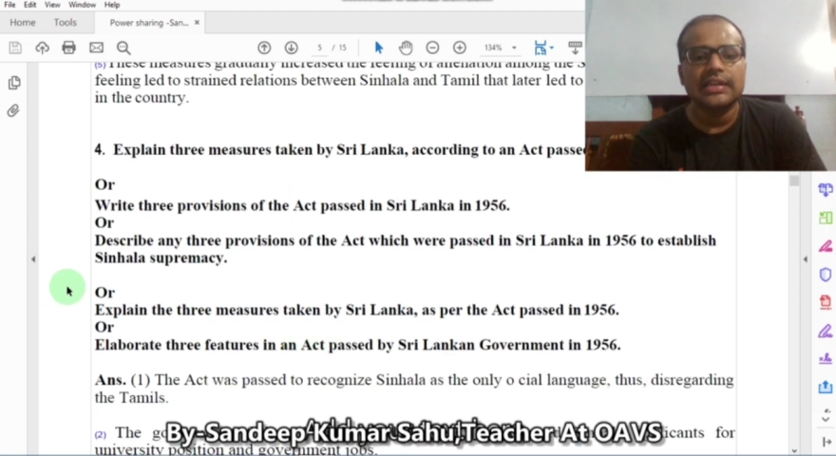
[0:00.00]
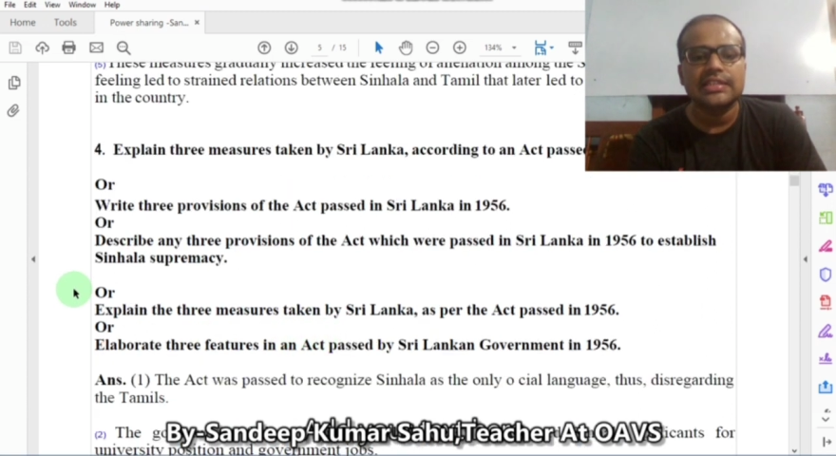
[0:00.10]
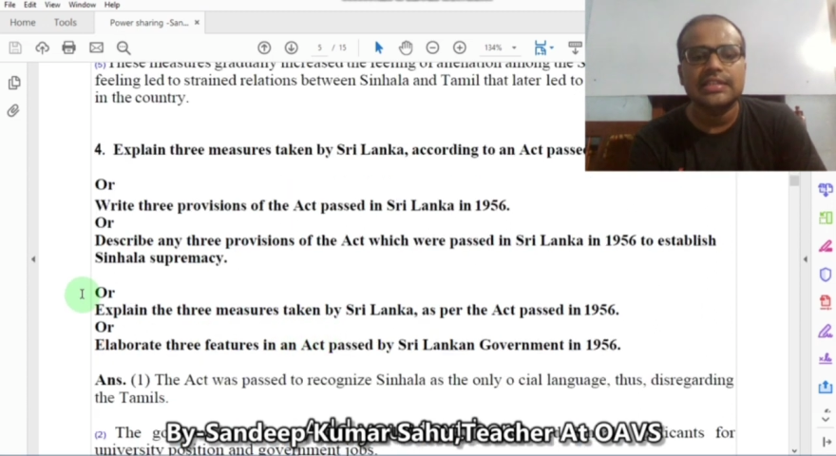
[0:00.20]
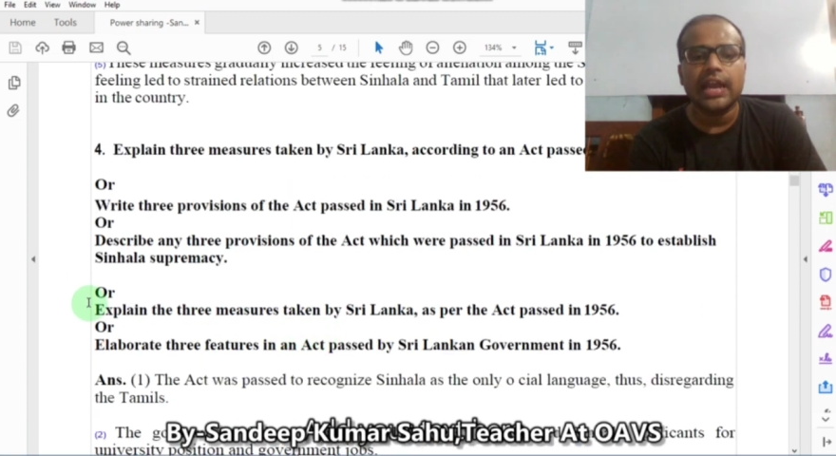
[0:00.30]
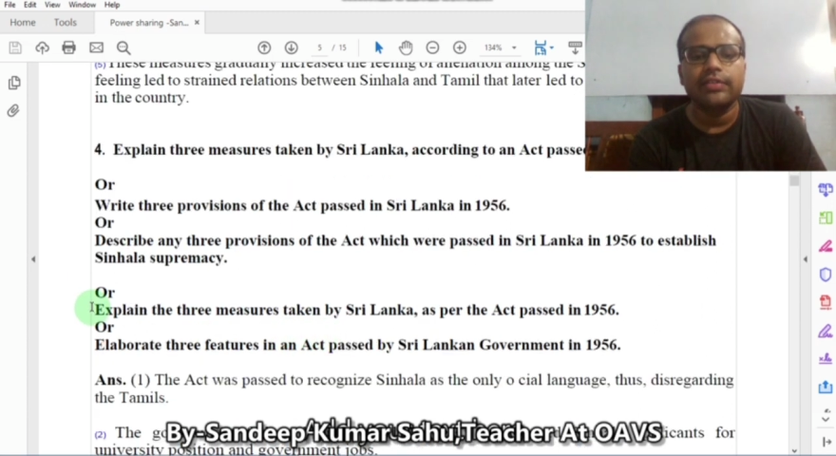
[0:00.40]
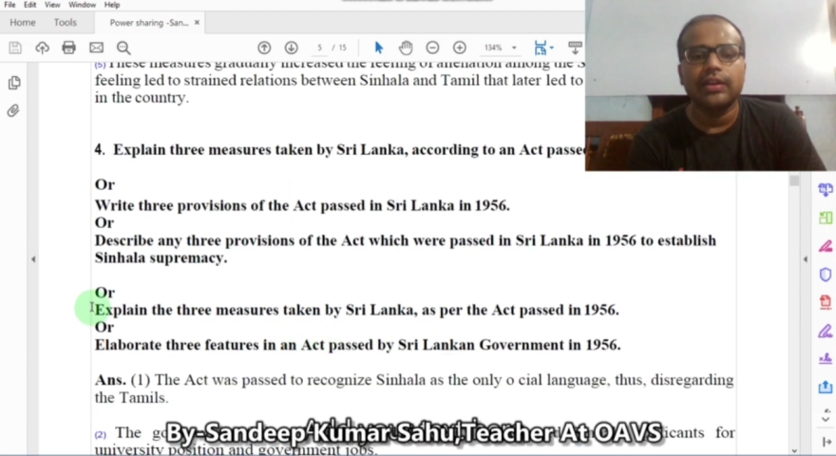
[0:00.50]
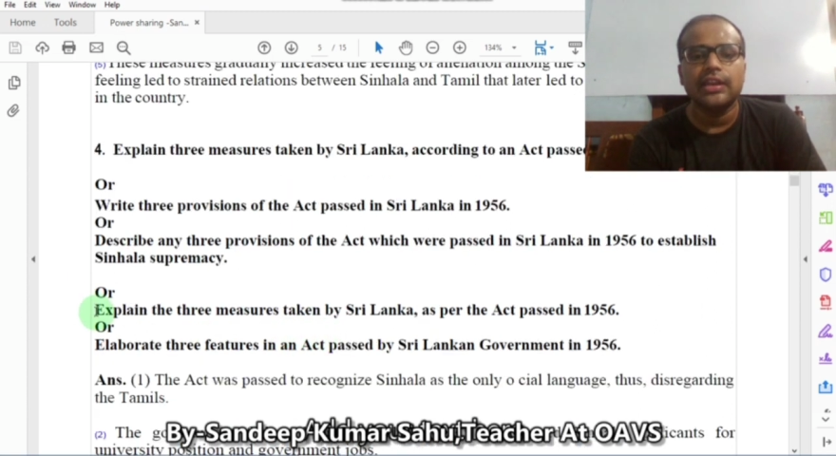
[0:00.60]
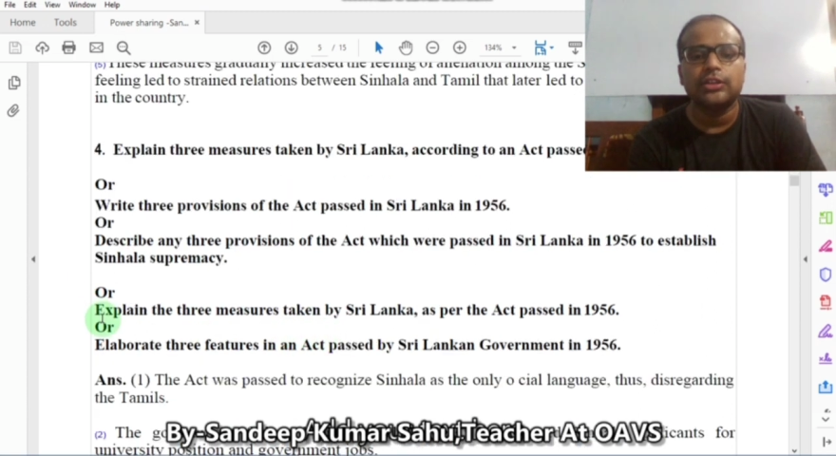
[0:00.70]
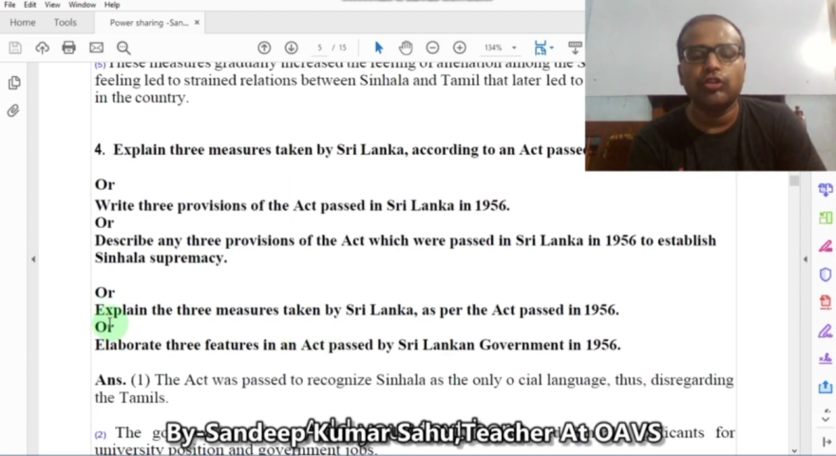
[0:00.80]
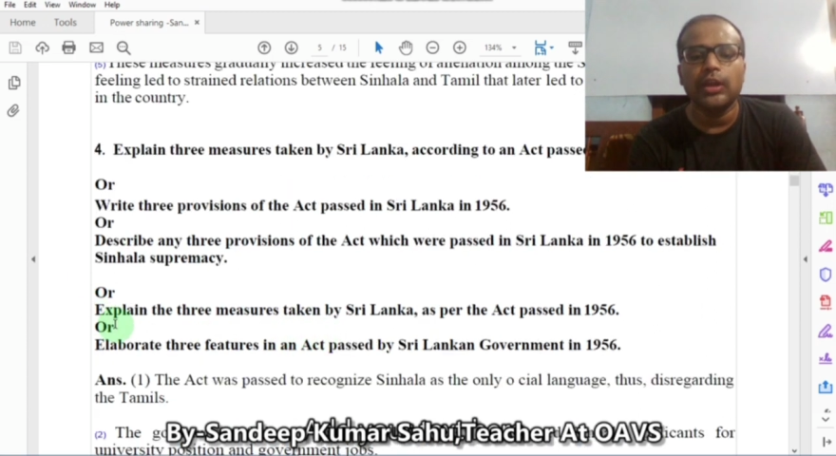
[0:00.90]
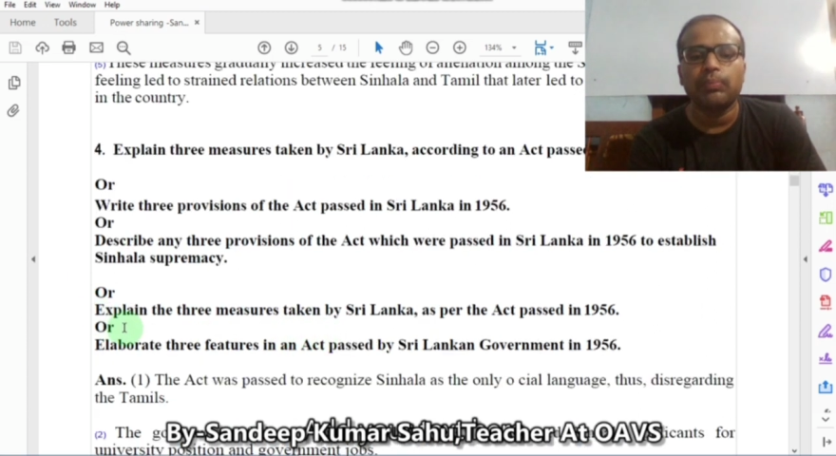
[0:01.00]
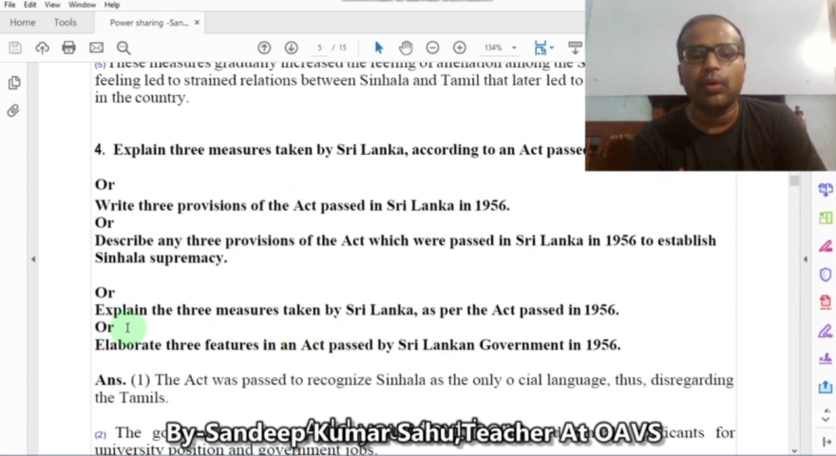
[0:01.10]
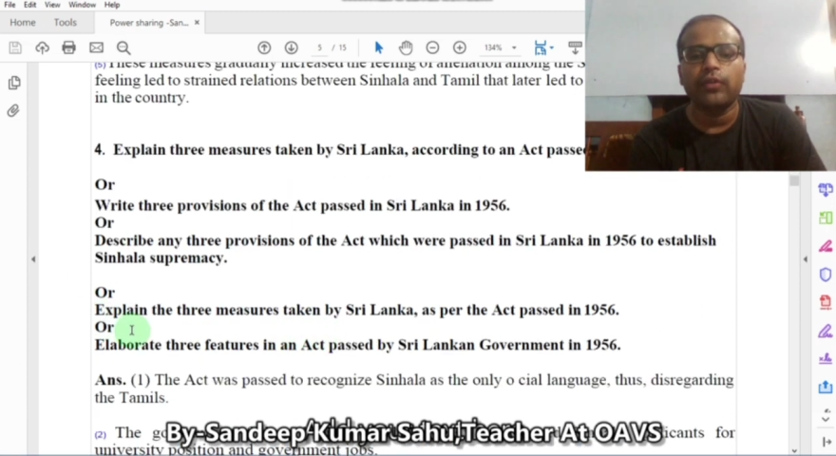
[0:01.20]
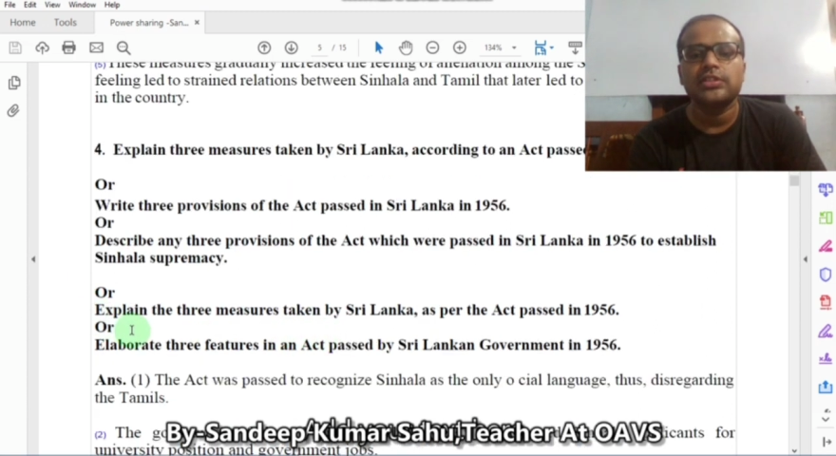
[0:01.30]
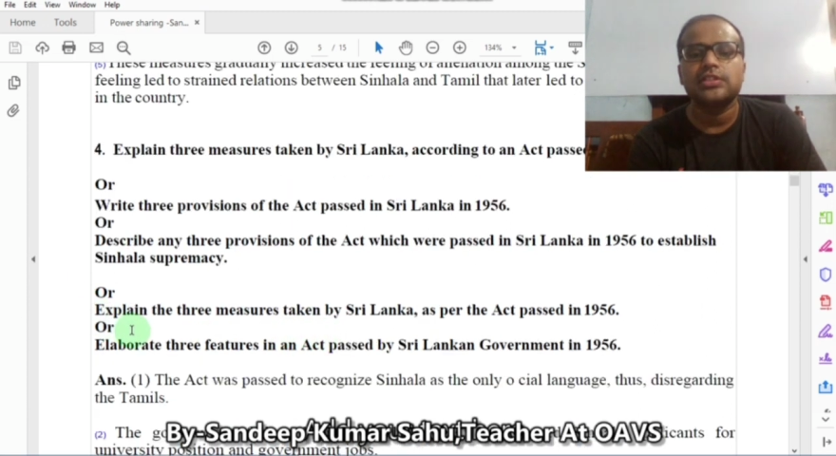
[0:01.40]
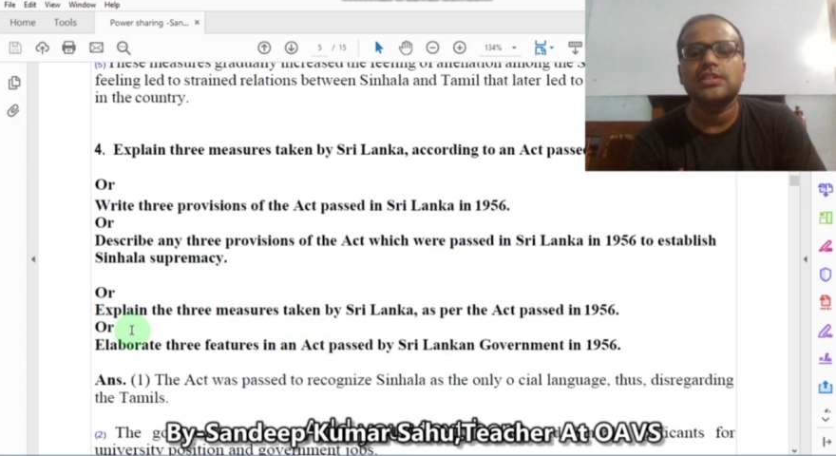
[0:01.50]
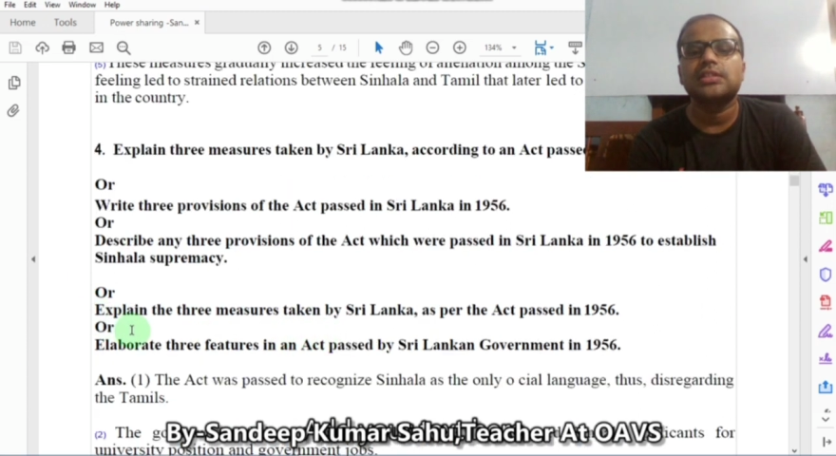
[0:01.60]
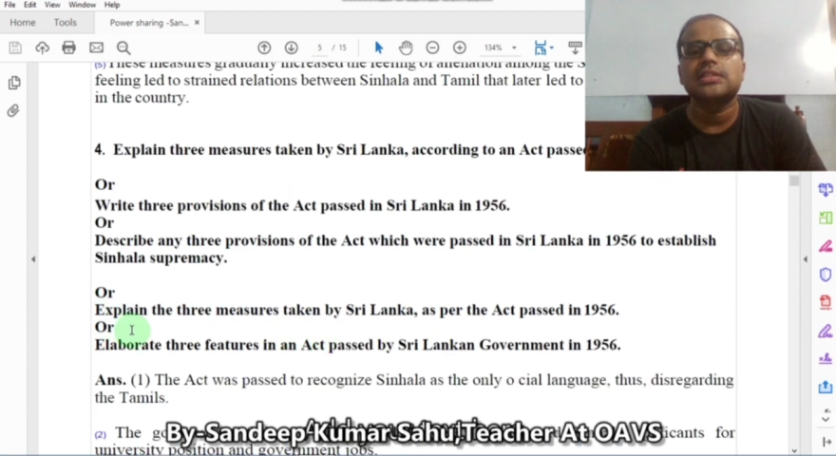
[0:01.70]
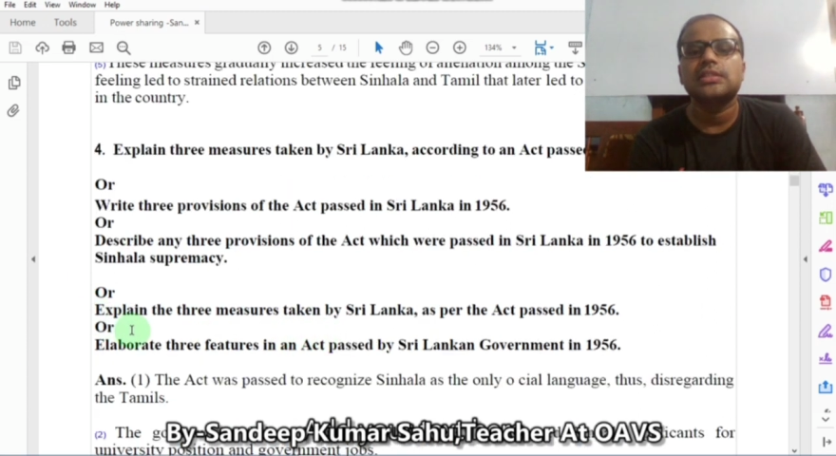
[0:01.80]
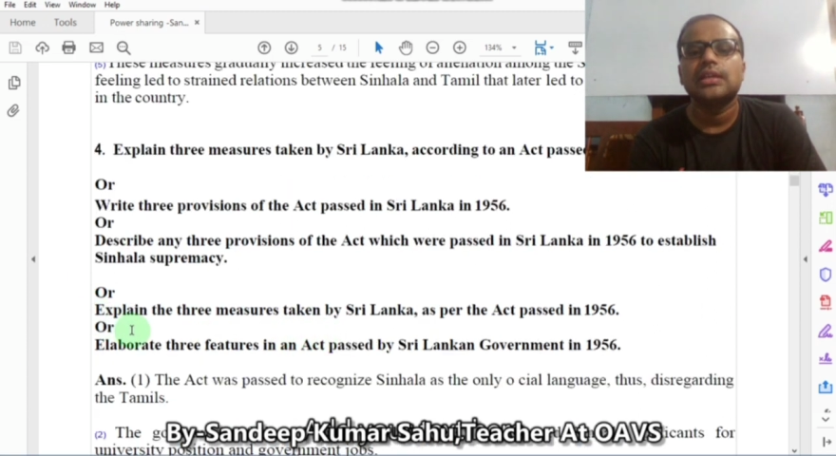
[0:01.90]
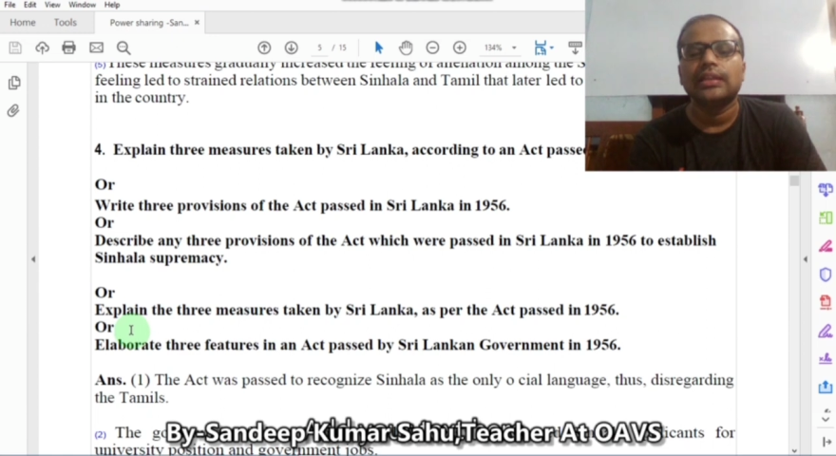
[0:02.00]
Describe any three provisions